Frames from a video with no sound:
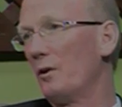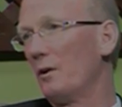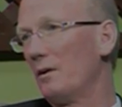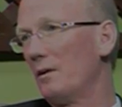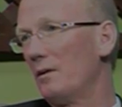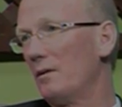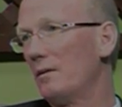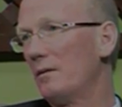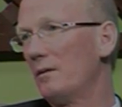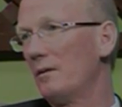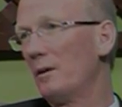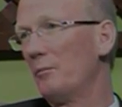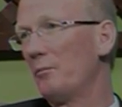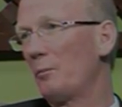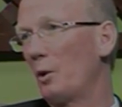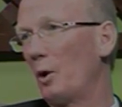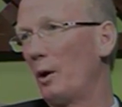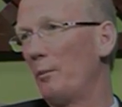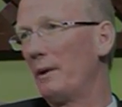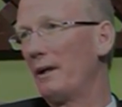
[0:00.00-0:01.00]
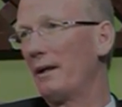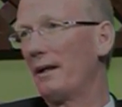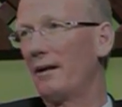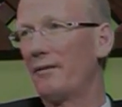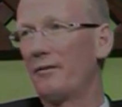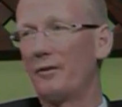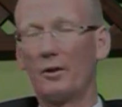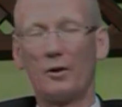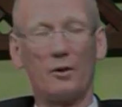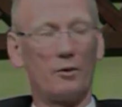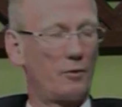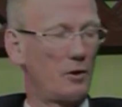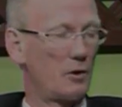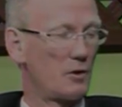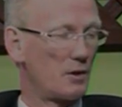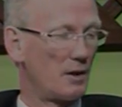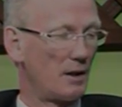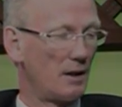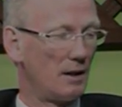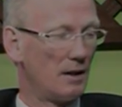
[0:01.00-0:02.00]
mm -hmm. employment after mm -hmm.
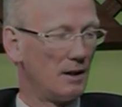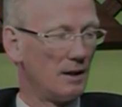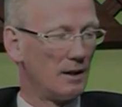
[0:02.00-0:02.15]
university